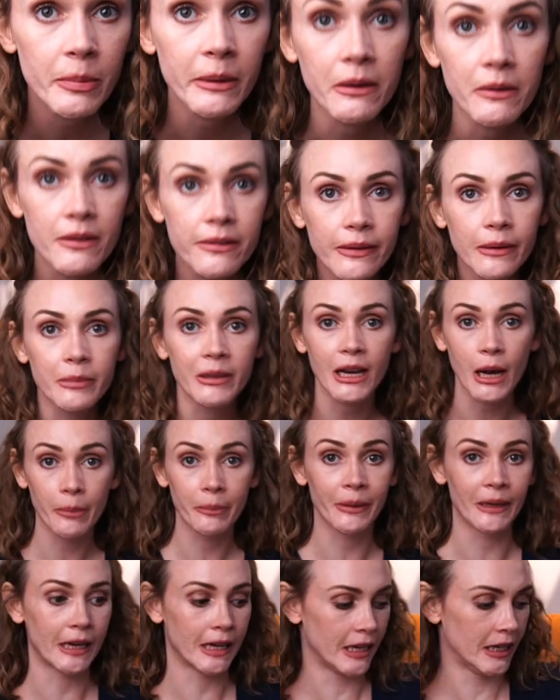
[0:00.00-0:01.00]
but it was from a
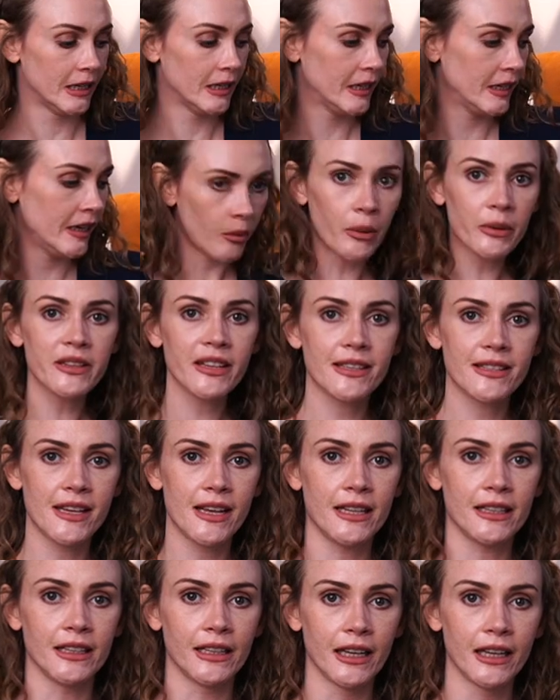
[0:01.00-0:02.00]
company. What was I
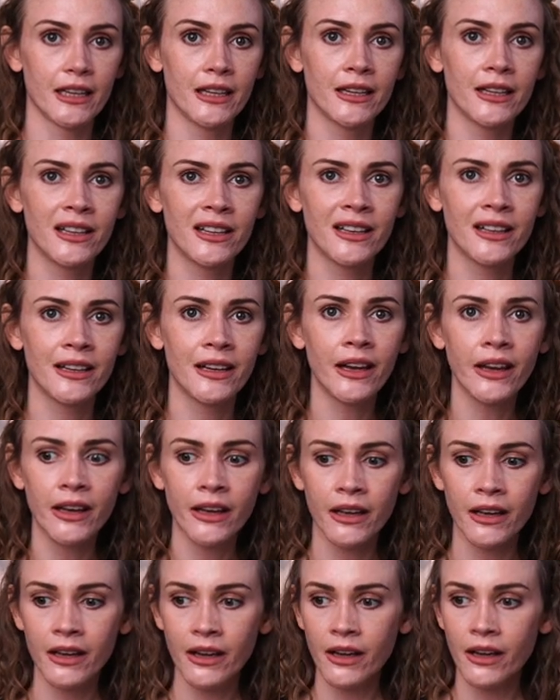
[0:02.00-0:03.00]
saying?
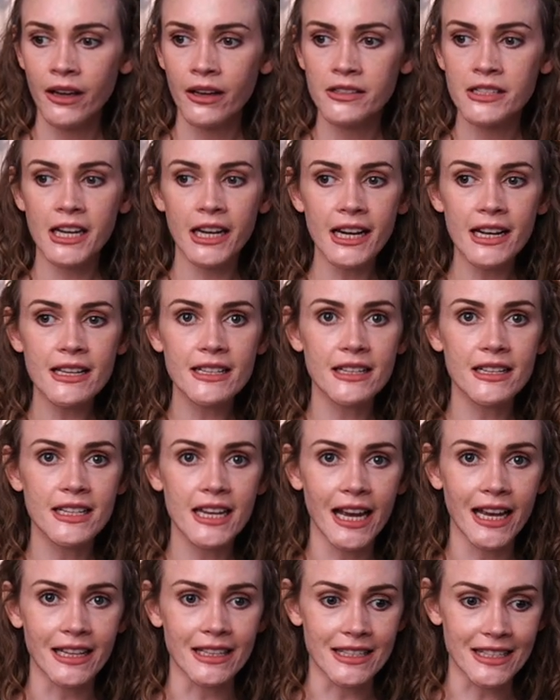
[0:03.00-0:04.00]
Today is
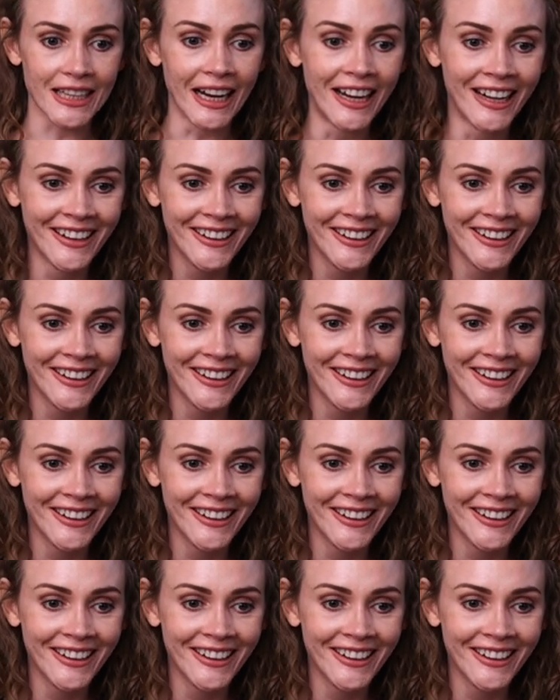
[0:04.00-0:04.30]
intense.